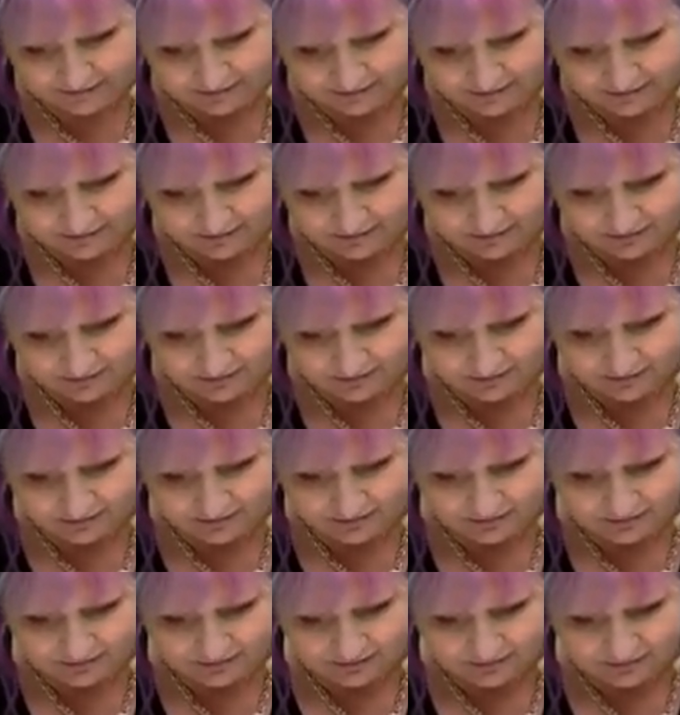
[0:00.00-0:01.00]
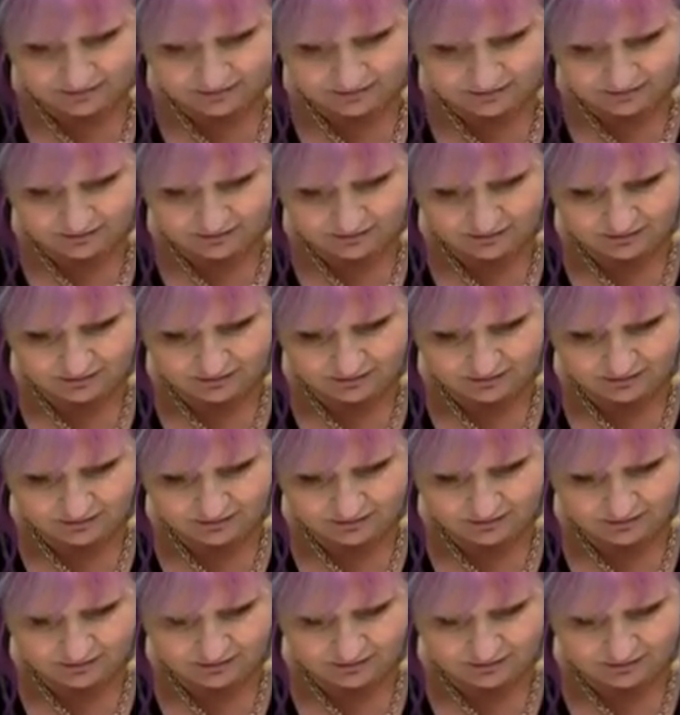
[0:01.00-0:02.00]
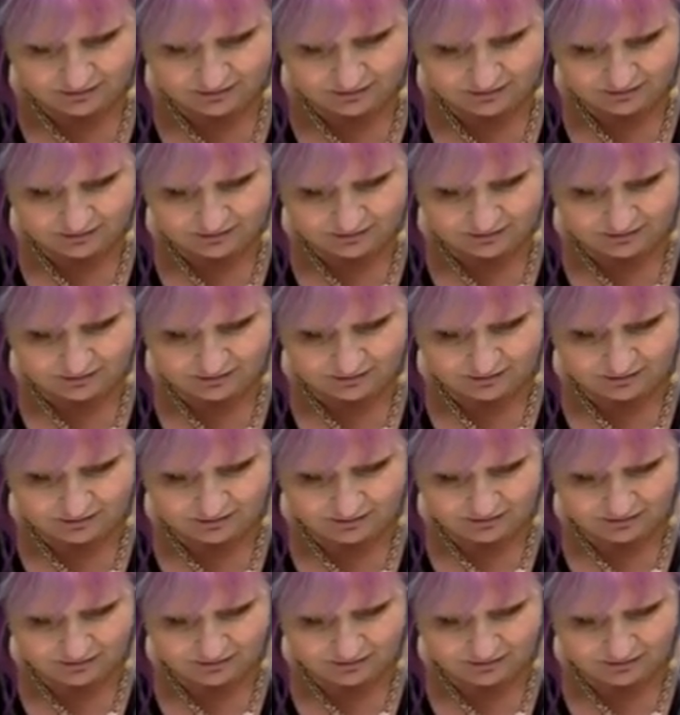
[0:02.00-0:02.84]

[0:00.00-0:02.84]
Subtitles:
(silence)